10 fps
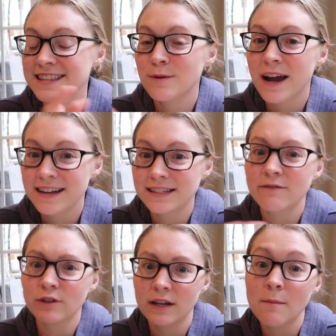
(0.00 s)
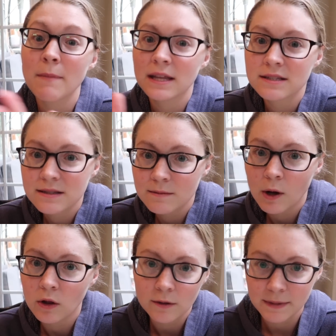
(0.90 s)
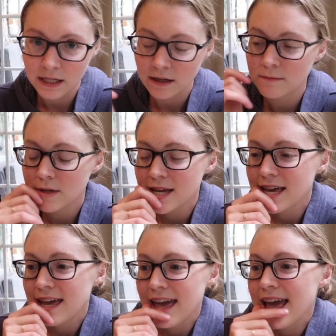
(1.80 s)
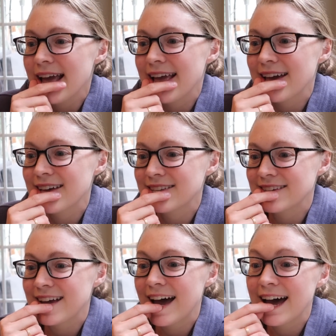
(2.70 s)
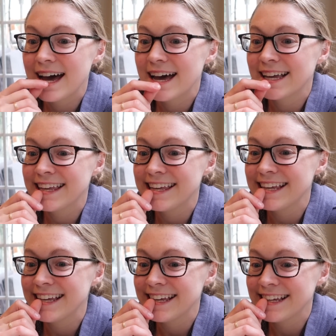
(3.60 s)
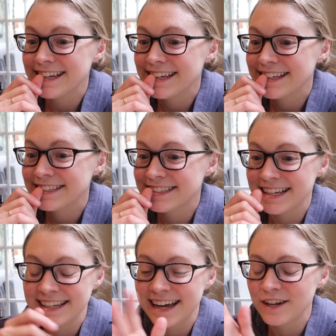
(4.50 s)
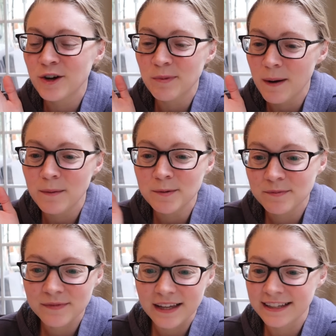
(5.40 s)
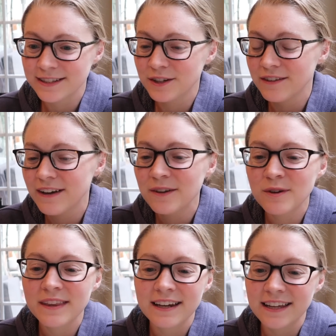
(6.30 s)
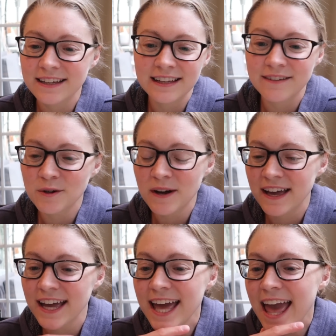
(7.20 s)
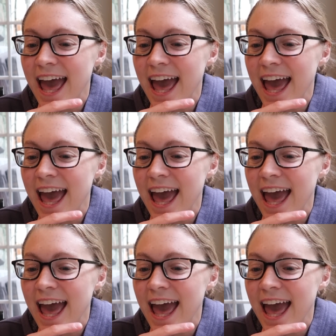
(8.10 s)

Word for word: they were asking for like a men's smaller medium. And he said, yeah, no problem. And so he found one that he could give away.